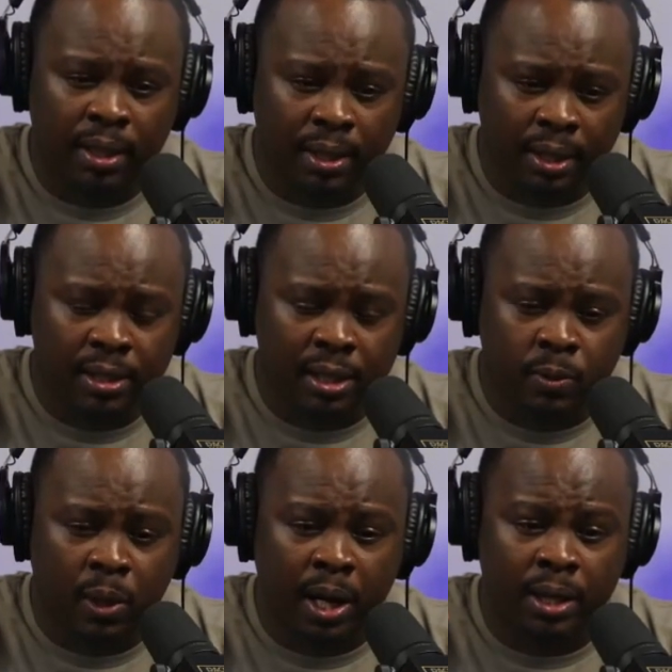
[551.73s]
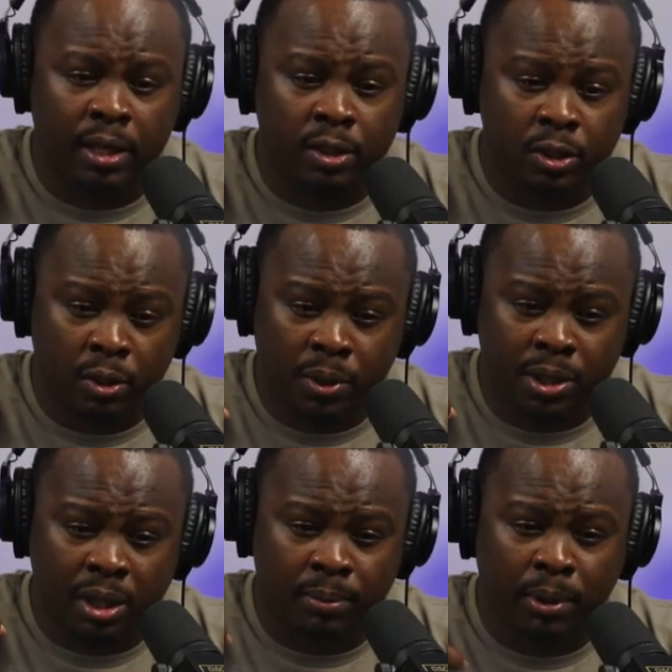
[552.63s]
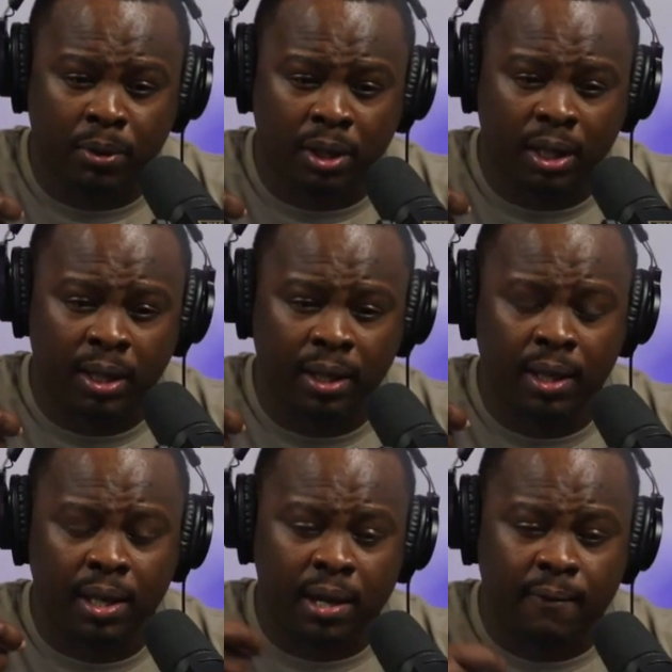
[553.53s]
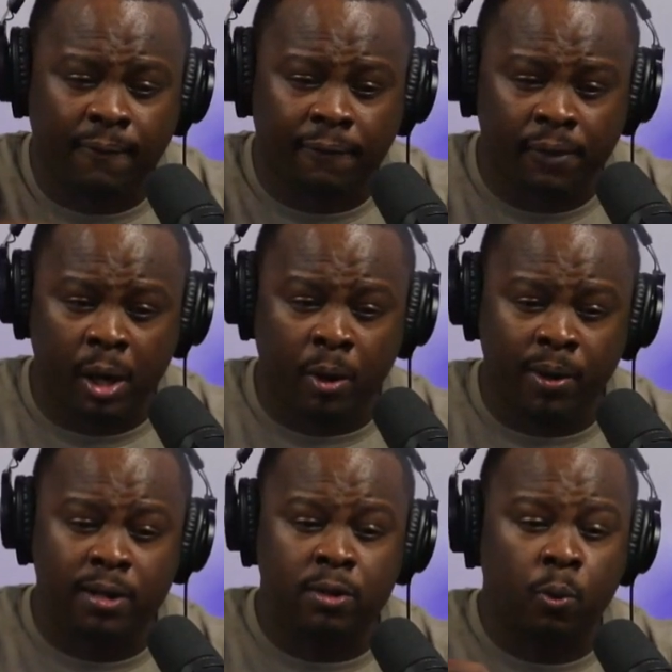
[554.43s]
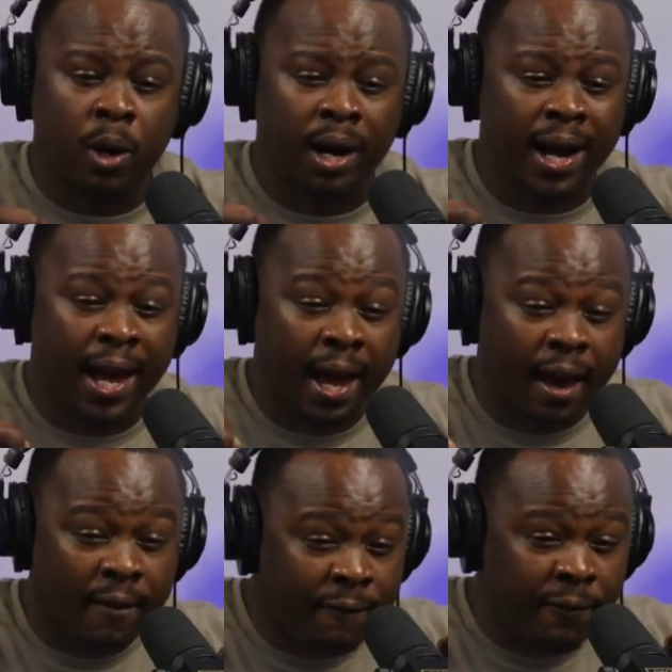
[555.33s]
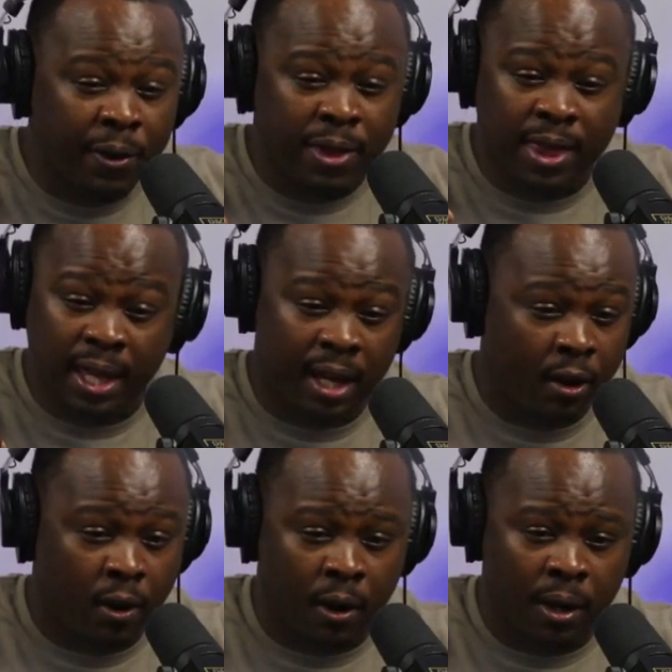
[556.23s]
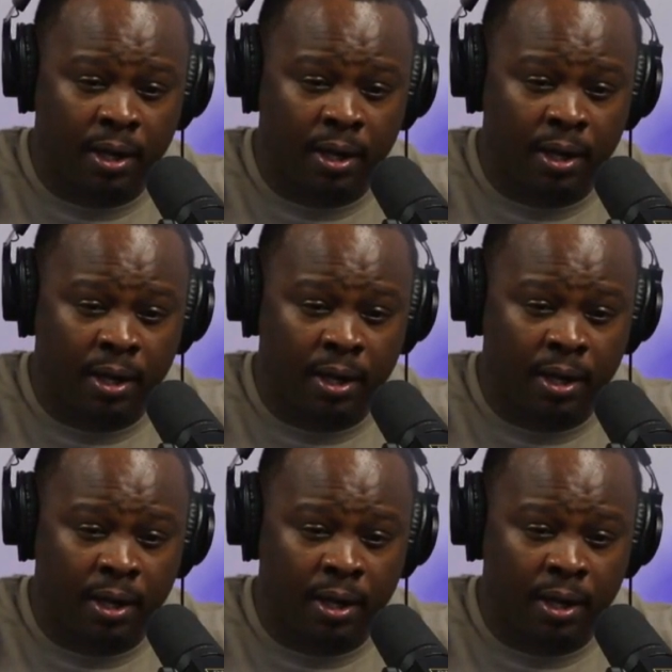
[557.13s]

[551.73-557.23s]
This is why the Jewish community can flourish wherever they are.